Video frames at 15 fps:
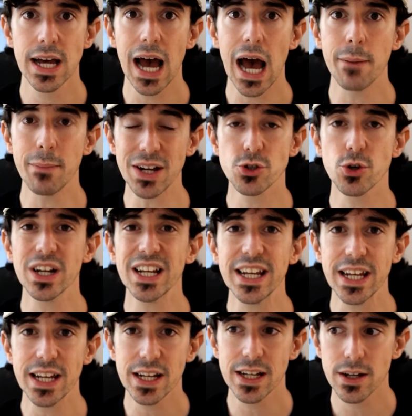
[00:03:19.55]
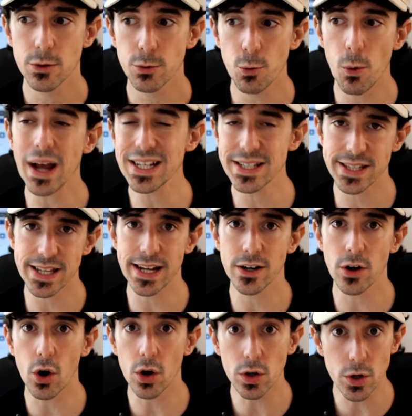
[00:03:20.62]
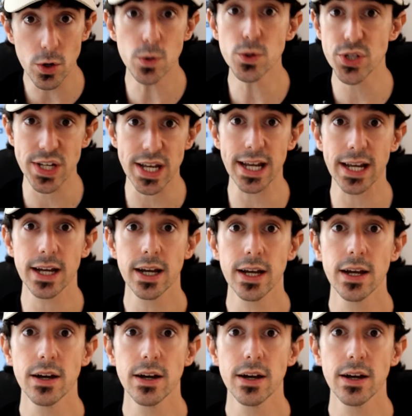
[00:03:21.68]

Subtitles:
I'm actually wasting or losing